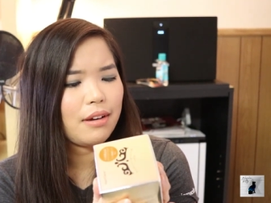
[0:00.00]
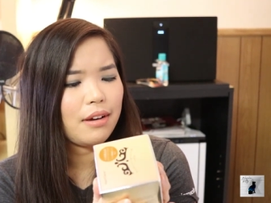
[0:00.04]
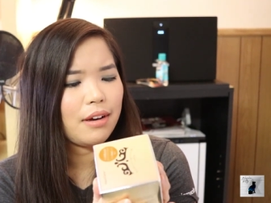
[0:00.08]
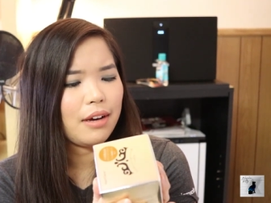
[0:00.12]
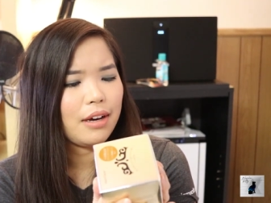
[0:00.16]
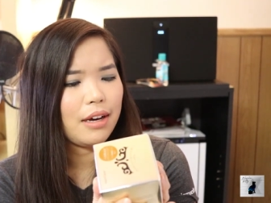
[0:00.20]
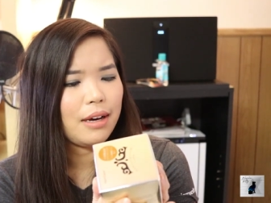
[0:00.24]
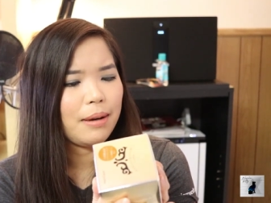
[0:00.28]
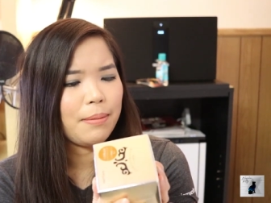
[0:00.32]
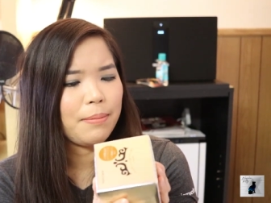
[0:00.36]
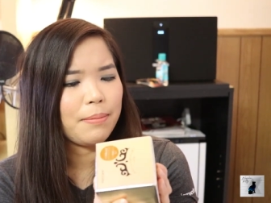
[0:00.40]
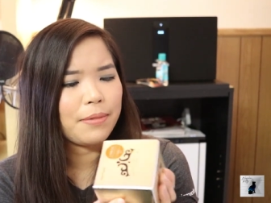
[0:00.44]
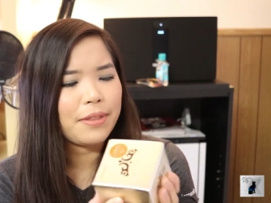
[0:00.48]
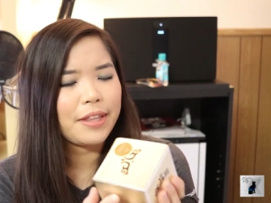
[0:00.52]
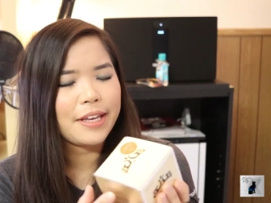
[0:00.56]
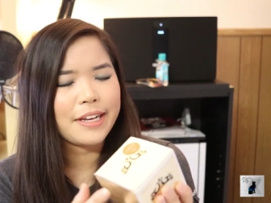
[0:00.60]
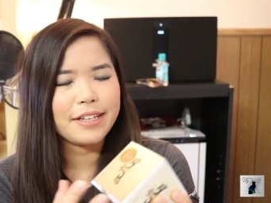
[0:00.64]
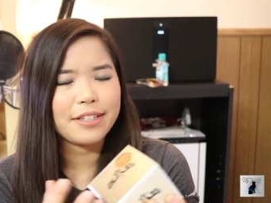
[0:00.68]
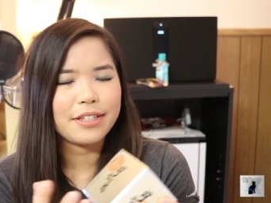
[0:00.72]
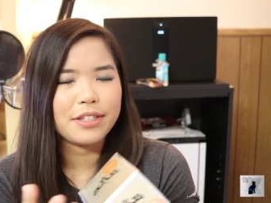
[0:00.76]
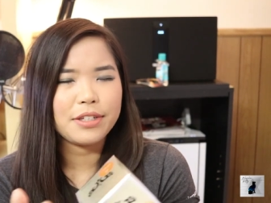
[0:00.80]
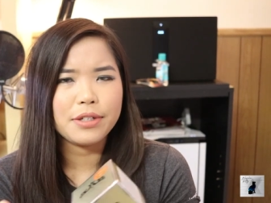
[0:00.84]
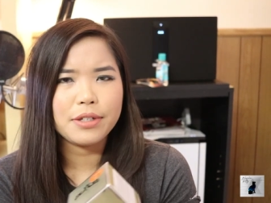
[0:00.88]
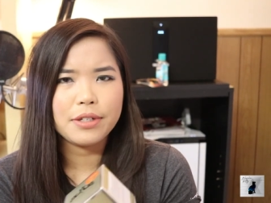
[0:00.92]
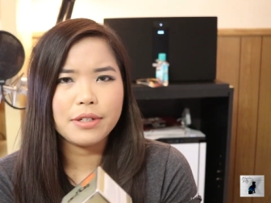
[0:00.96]
um,
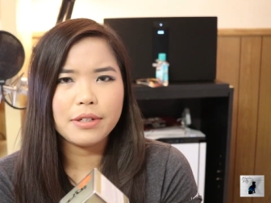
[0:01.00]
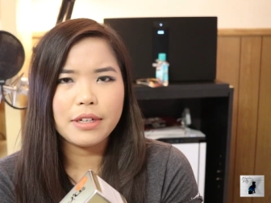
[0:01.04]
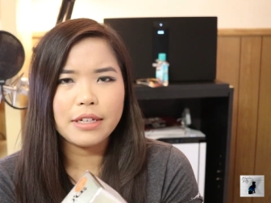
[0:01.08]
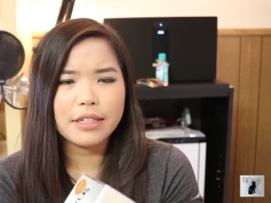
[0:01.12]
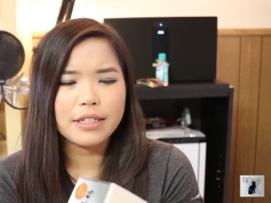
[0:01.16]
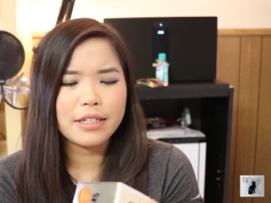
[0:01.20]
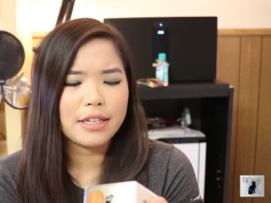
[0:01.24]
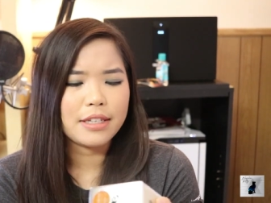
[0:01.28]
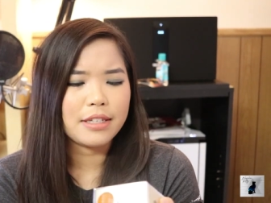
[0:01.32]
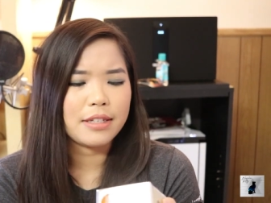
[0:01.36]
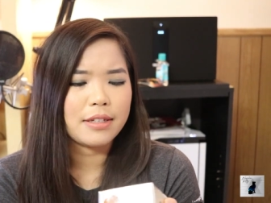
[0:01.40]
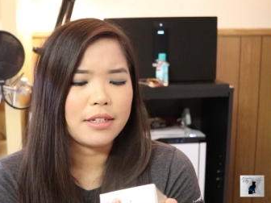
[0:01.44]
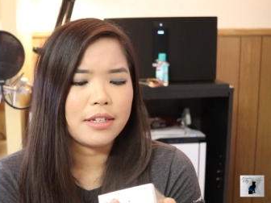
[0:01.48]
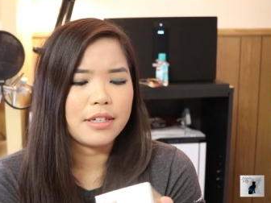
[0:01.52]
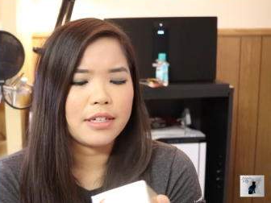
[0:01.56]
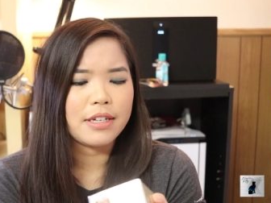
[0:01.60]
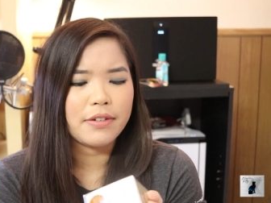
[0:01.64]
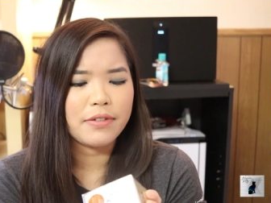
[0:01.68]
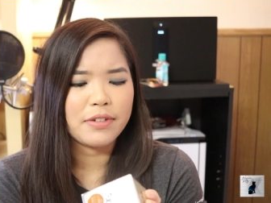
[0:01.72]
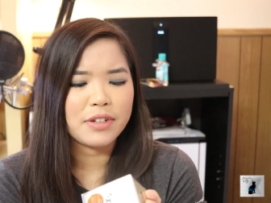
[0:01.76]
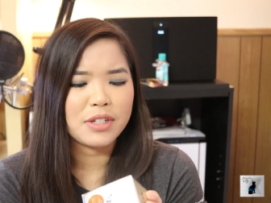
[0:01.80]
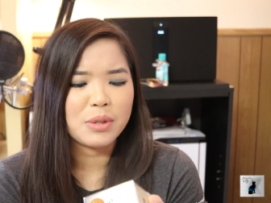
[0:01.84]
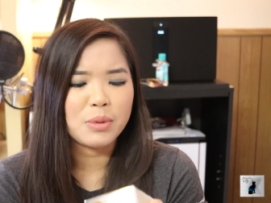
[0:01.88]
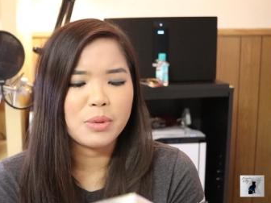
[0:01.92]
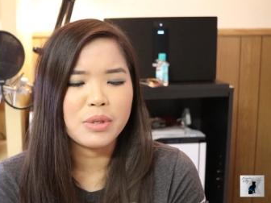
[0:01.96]
things you, it says the
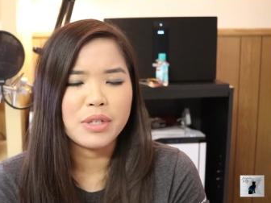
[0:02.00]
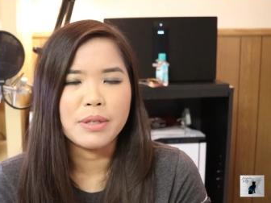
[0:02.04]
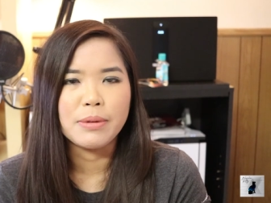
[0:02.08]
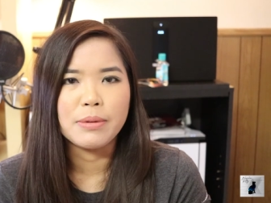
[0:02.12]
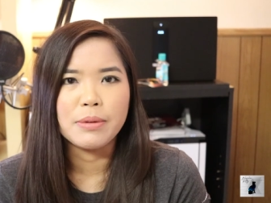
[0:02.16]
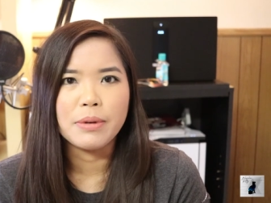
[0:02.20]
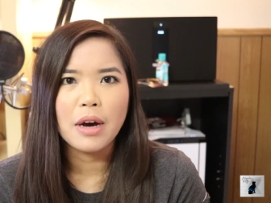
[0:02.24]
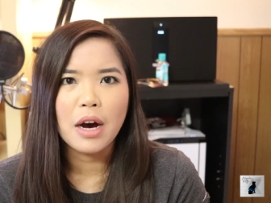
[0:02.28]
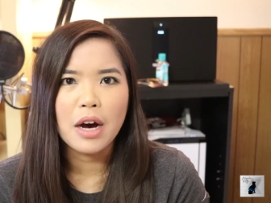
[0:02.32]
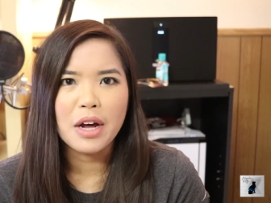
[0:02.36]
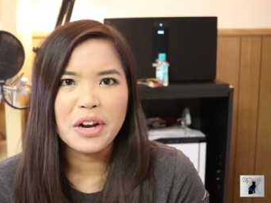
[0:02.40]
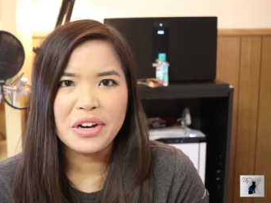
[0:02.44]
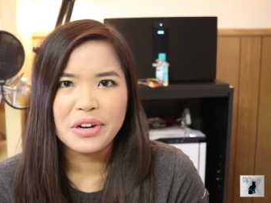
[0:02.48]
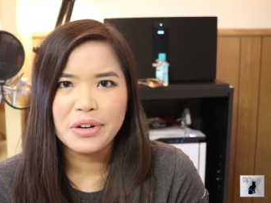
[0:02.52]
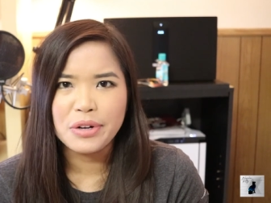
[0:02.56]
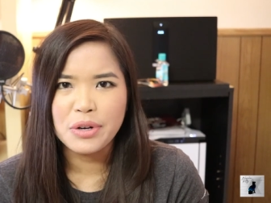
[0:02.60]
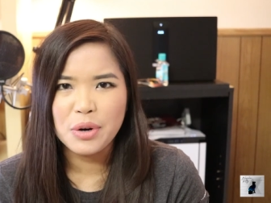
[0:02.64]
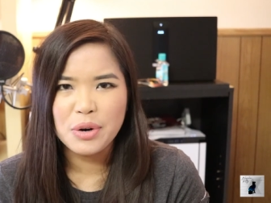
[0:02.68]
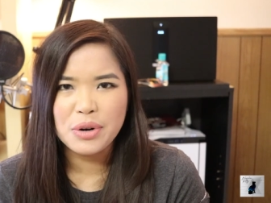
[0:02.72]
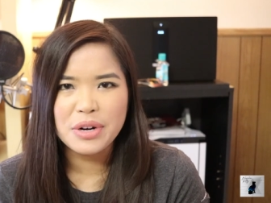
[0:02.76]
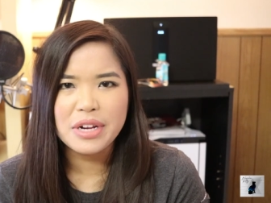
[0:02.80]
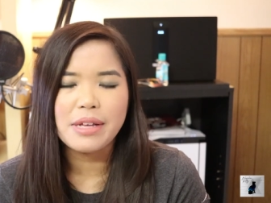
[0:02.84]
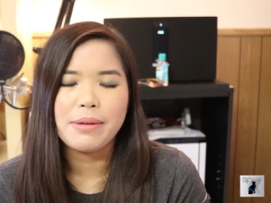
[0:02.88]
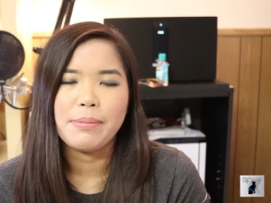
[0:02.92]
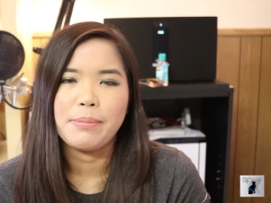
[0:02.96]
difference between on
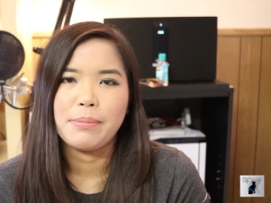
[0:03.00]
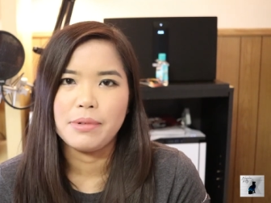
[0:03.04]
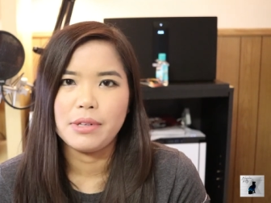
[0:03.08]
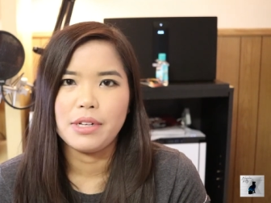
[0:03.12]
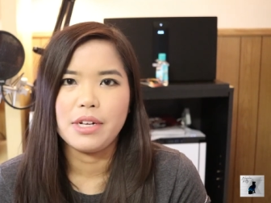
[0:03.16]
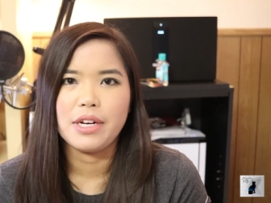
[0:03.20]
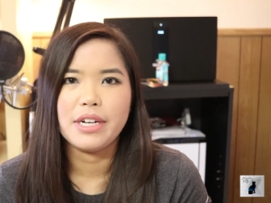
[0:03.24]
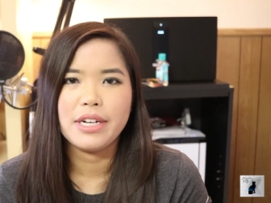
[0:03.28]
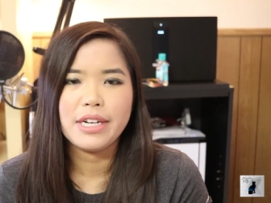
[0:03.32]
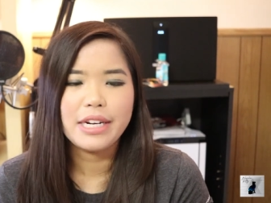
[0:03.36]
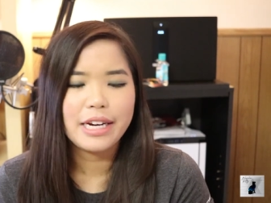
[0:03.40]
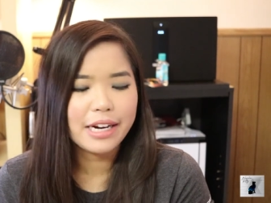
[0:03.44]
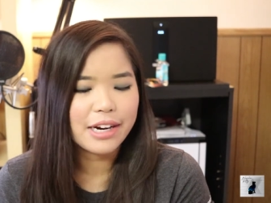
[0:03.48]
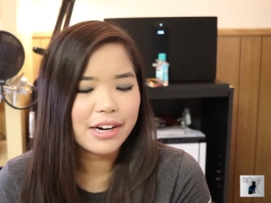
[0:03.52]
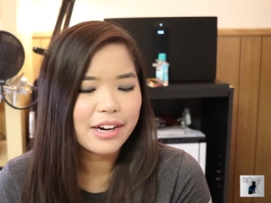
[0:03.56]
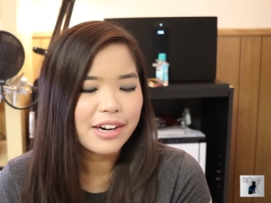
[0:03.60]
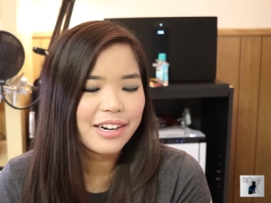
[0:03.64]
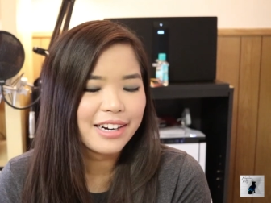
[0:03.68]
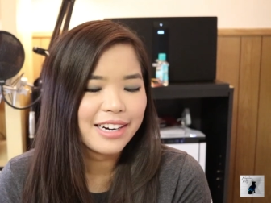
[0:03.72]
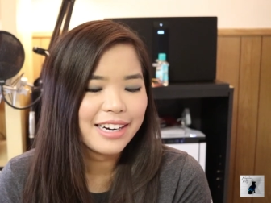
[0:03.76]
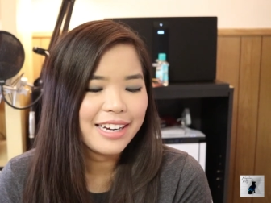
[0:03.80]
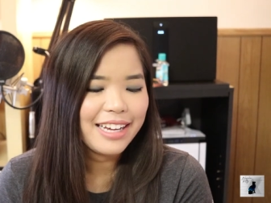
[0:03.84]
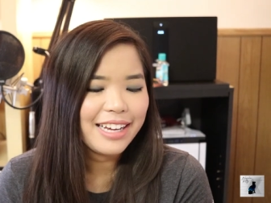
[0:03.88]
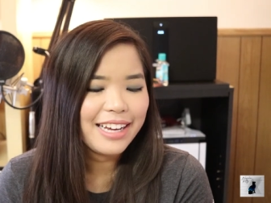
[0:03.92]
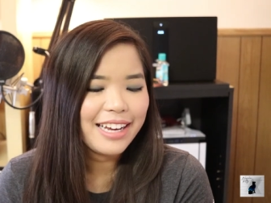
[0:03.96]
dirty blonde
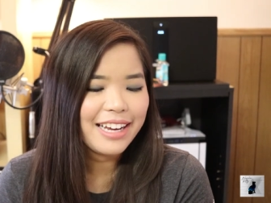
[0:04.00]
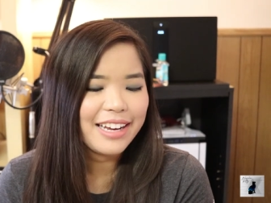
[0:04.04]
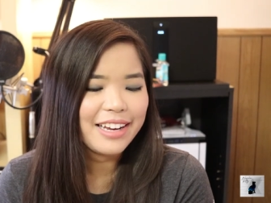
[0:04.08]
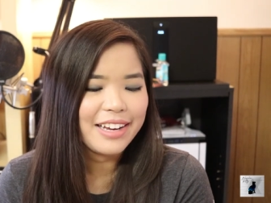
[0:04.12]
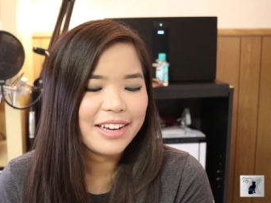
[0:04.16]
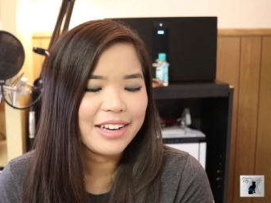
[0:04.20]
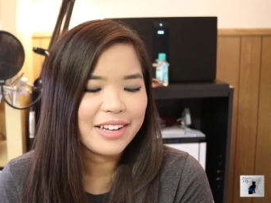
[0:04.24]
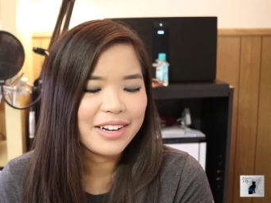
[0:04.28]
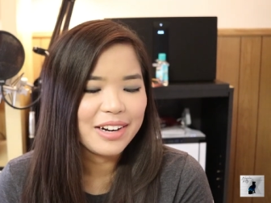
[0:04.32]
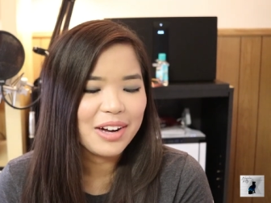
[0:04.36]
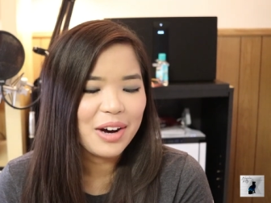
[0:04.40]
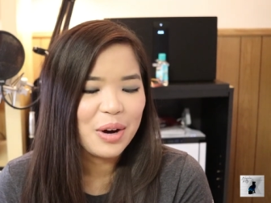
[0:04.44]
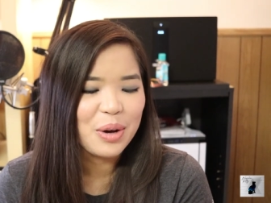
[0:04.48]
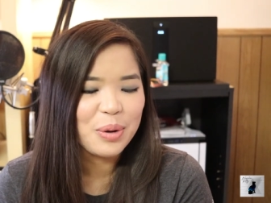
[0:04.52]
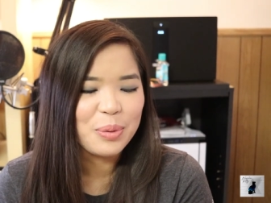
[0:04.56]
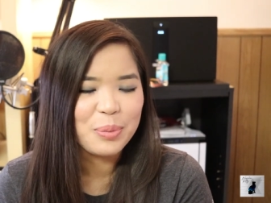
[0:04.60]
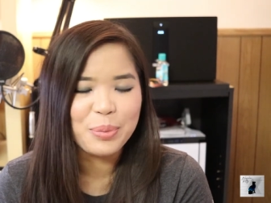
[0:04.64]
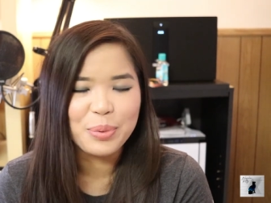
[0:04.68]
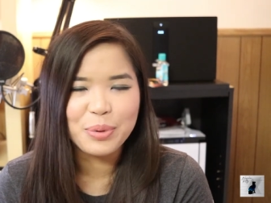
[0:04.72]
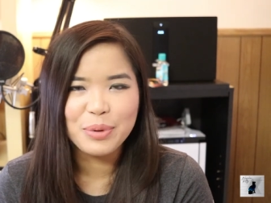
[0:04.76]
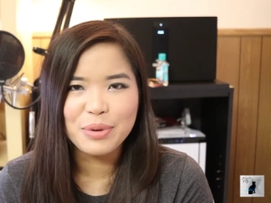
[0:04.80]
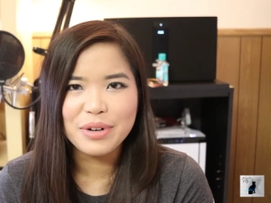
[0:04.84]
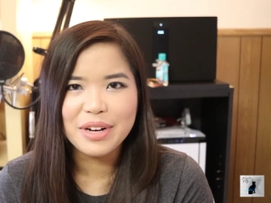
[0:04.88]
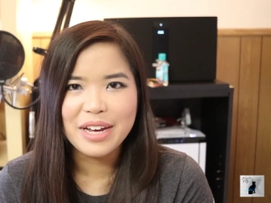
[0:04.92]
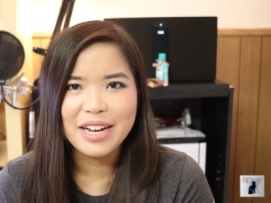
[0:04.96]
hair and on
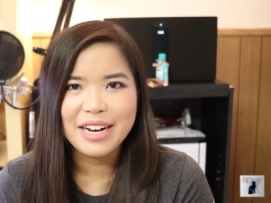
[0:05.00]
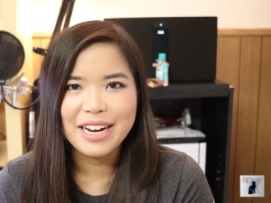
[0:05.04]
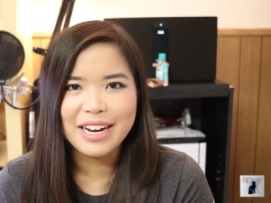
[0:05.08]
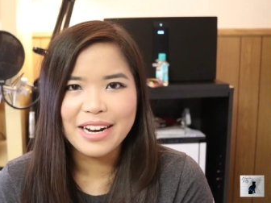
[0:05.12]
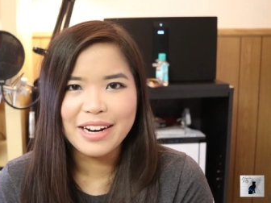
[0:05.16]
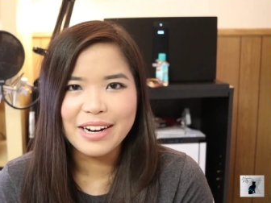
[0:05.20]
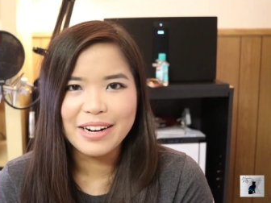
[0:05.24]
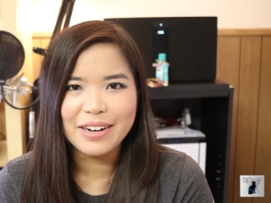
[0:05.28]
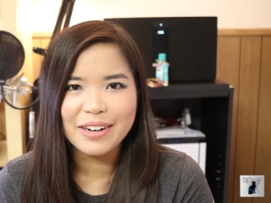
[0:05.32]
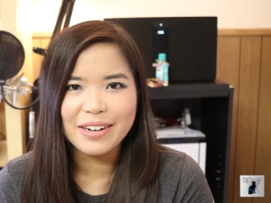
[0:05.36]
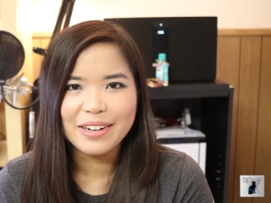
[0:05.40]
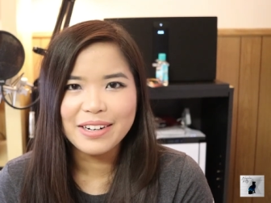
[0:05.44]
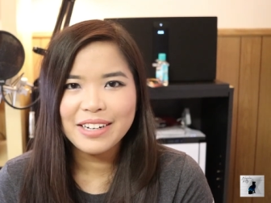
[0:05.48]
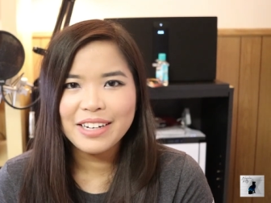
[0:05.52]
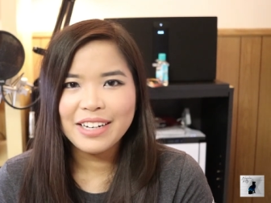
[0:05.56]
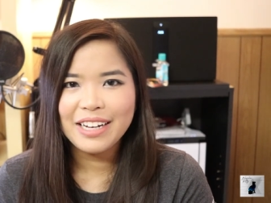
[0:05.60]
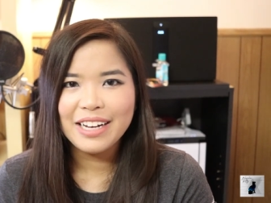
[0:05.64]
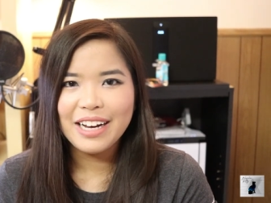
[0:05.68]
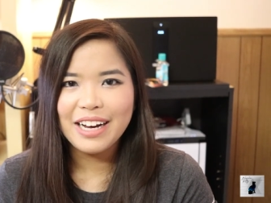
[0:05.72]
brunette hair.